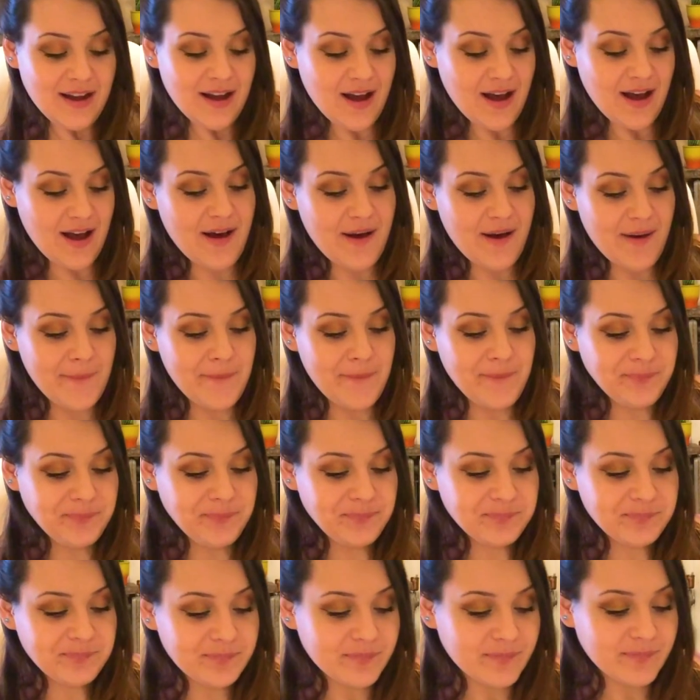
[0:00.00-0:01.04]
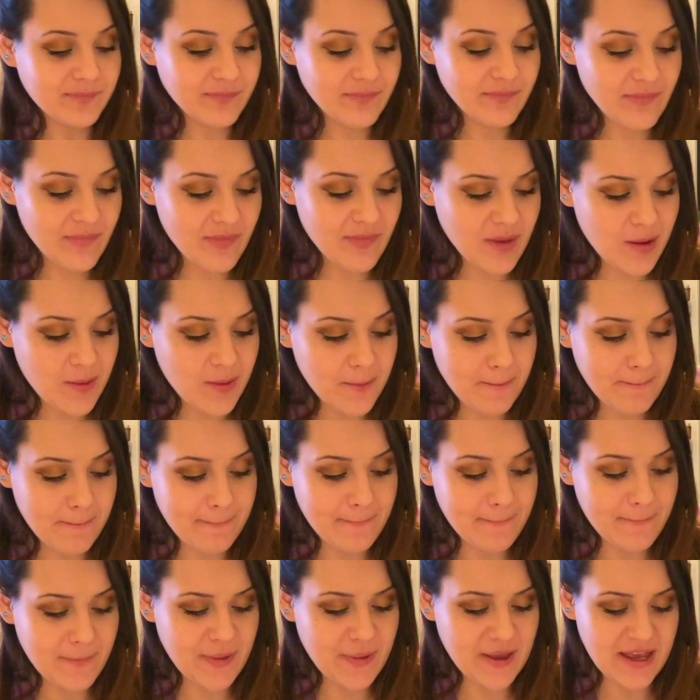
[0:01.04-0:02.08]
But
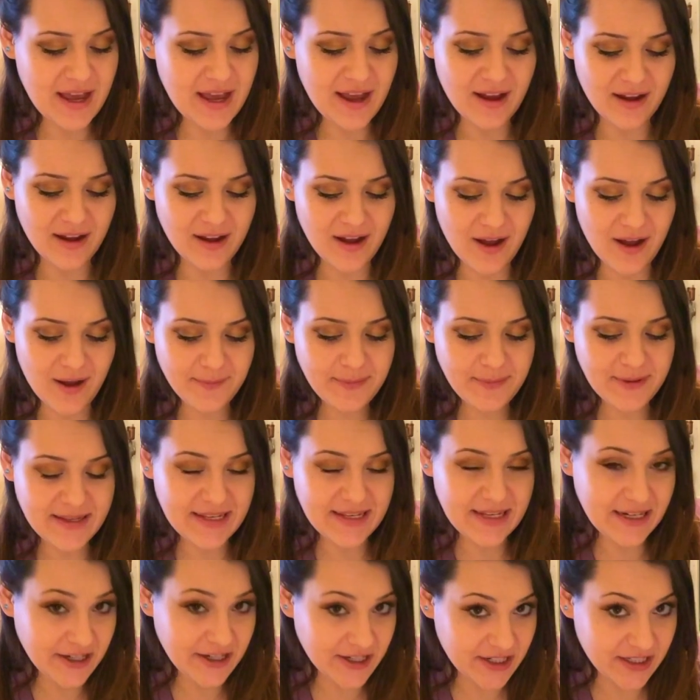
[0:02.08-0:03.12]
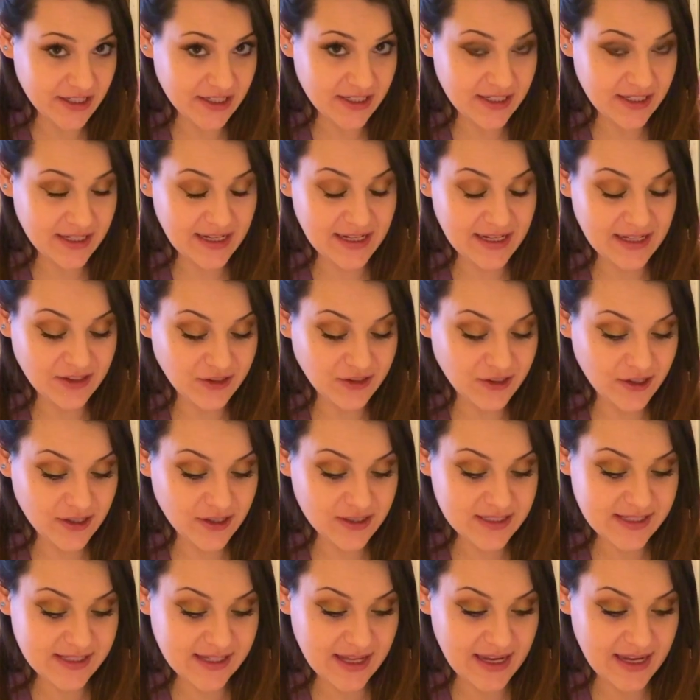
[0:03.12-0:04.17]
yeah, up here, it
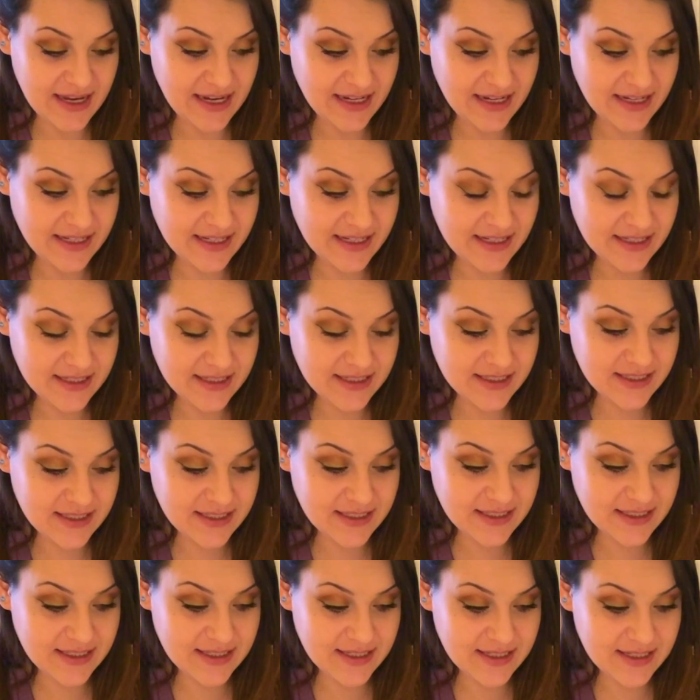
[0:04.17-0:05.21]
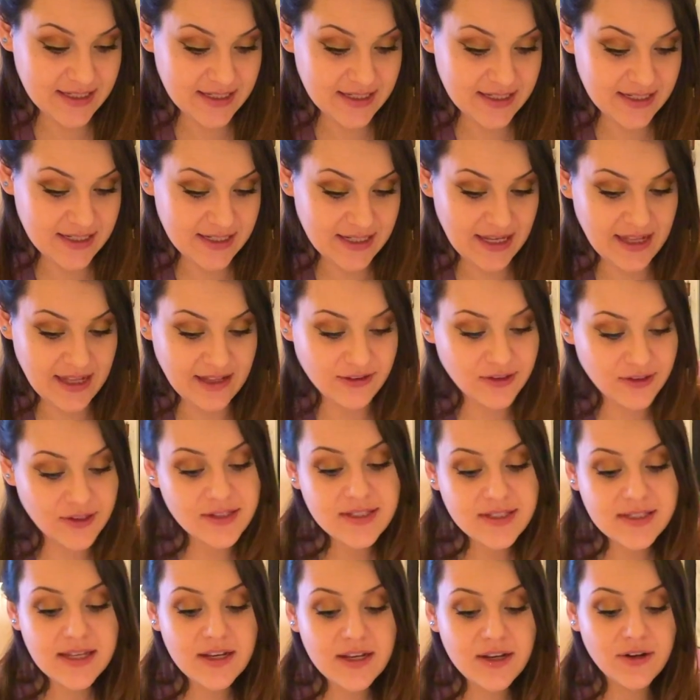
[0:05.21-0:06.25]
looks like
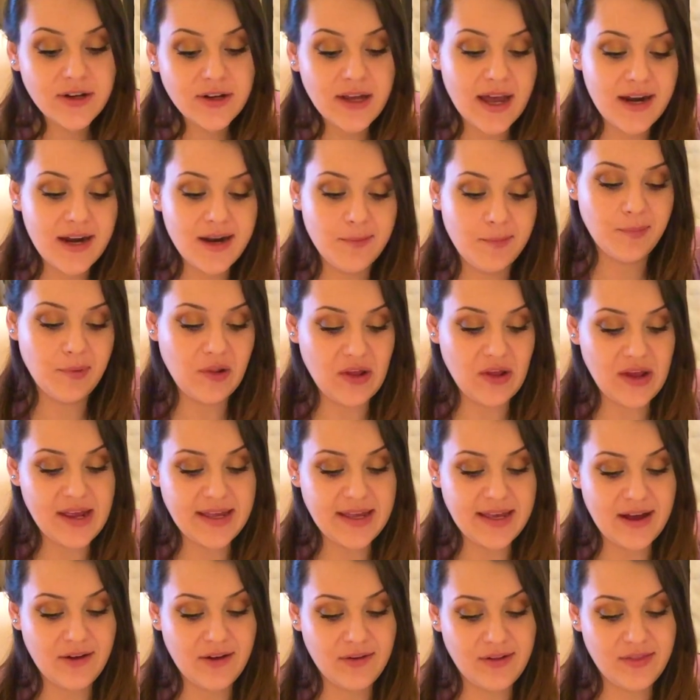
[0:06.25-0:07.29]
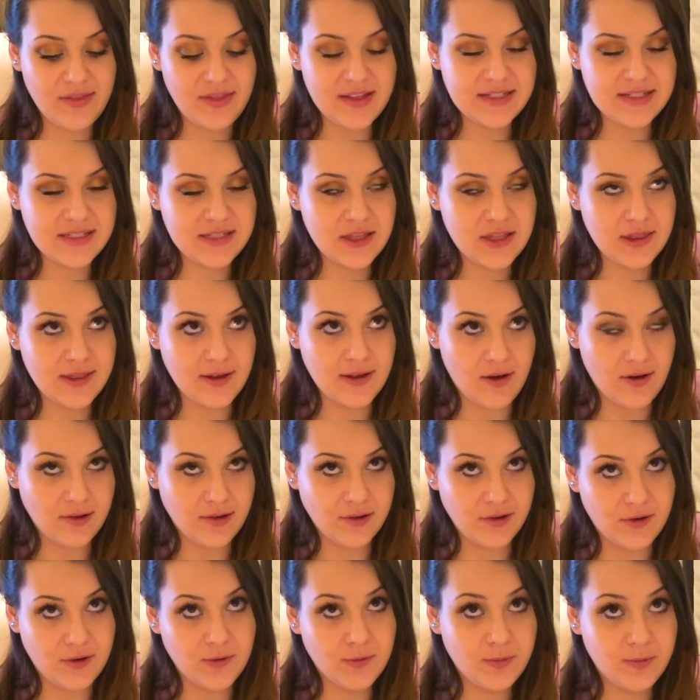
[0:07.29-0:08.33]
you're kind playing out this thought
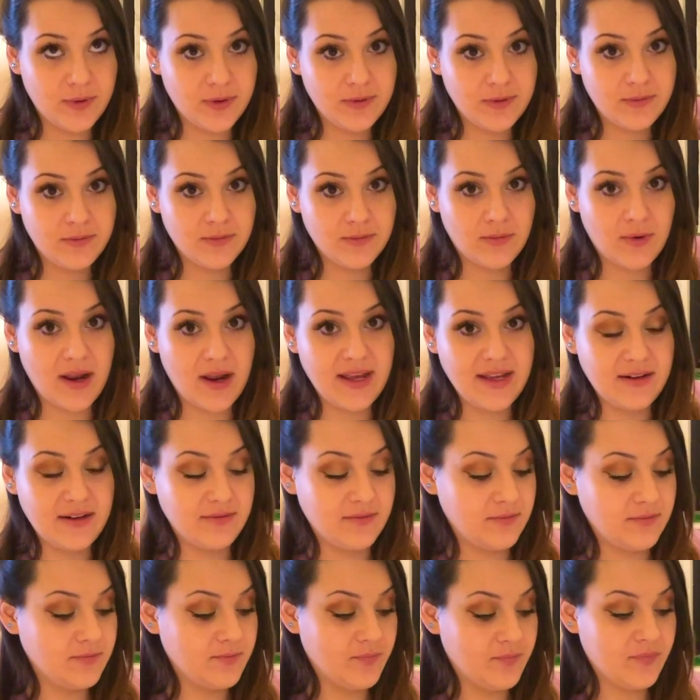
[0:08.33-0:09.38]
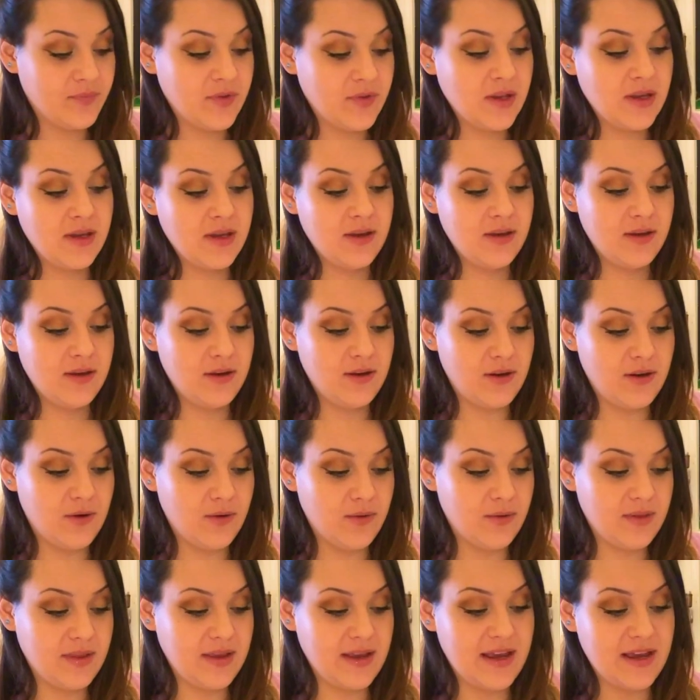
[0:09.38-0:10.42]
loop, right?
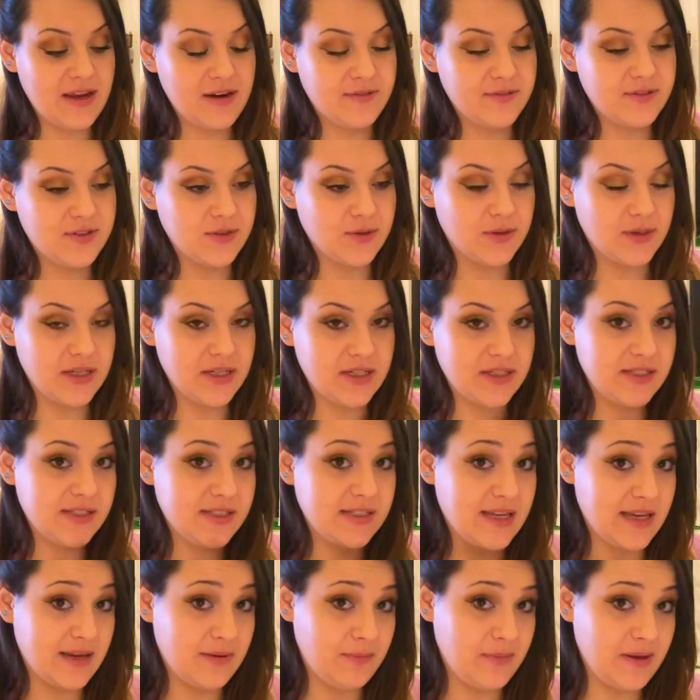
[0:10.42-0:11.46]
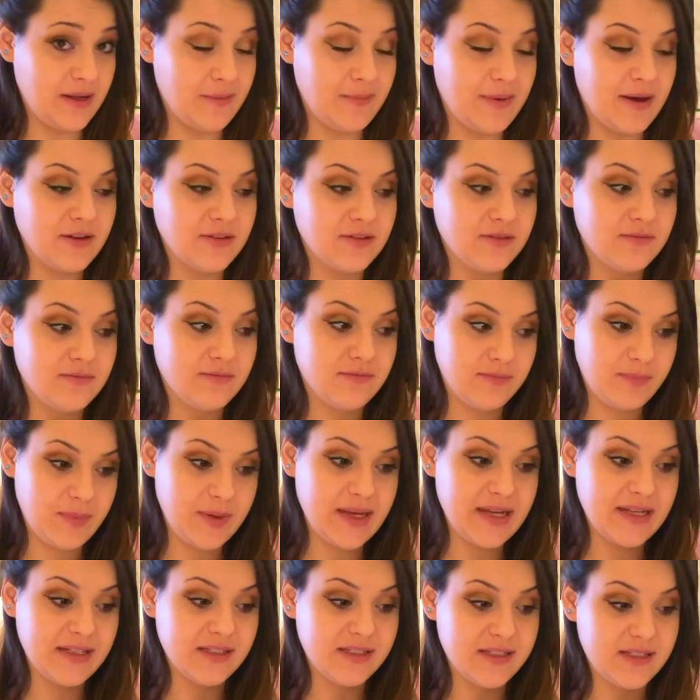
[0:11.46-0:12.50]
The Eight of Swords can be about
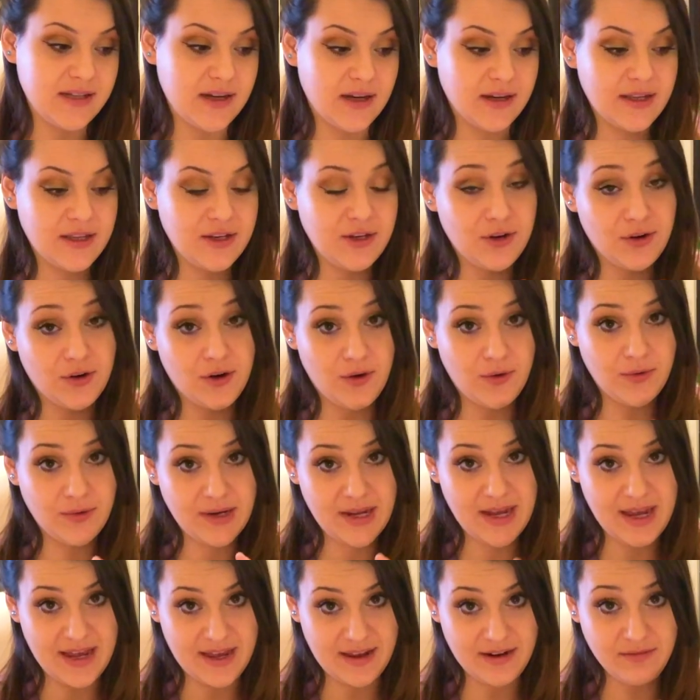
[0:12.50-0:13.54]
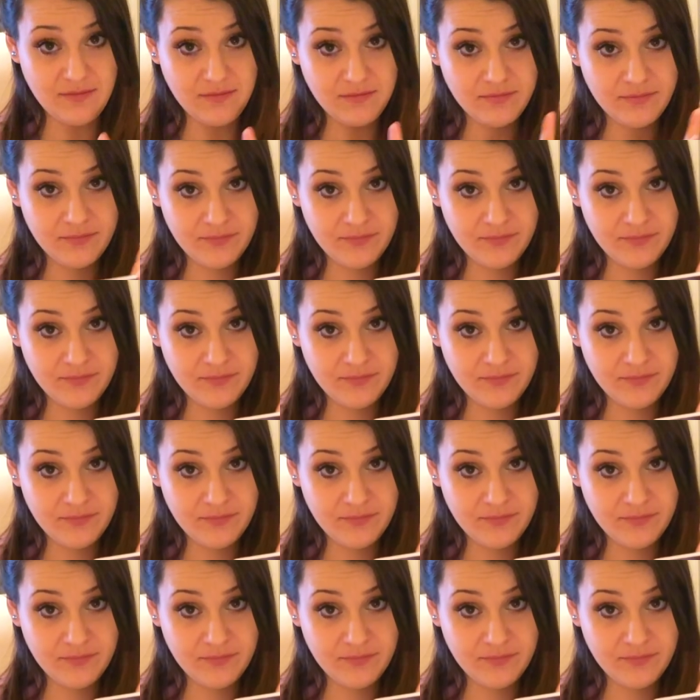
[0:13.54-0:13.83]
being stuck in your own head.